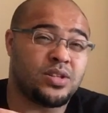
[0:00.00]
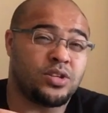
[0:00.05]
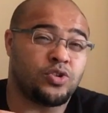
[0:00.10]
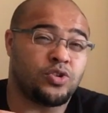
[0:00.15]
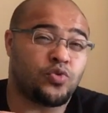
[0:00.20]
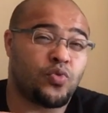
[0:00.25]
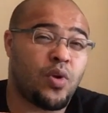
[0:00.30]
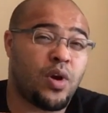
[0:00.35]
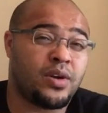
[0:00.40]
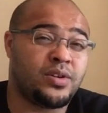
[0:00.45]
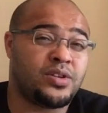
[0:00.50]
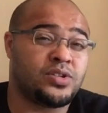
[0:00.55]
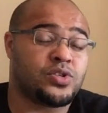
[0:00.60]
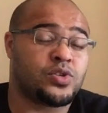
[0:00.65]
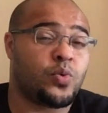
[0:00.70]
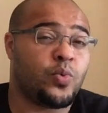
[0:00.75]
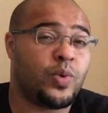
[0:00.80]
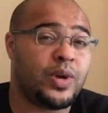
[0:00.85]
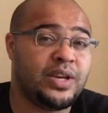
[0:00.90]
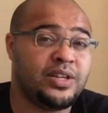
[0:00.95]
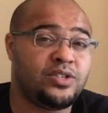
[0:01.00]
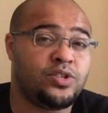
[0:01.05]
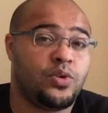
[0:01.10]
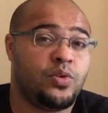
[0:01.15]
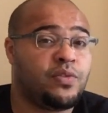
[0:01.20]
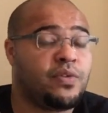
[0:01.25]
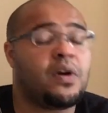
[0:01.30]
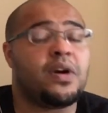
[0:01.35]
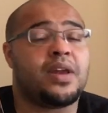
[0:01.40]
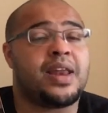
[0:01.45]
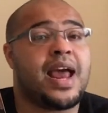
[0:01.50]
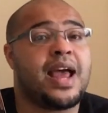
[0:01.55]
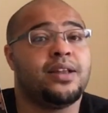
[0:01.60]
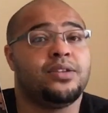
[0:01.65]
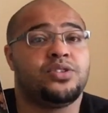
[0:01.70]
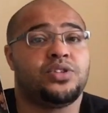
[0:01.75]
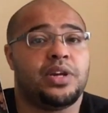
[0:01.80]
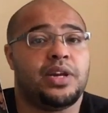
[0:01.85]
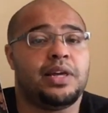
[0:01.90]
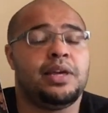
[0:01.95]
that's trying to squeeze you
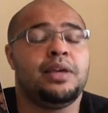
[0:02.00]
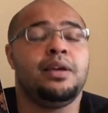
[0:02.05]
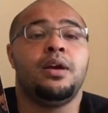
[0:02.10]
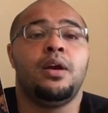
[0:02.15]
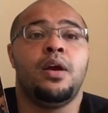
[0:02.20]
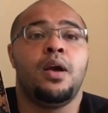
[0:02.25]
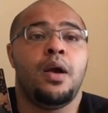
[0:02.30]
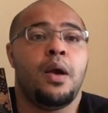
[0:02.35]
financially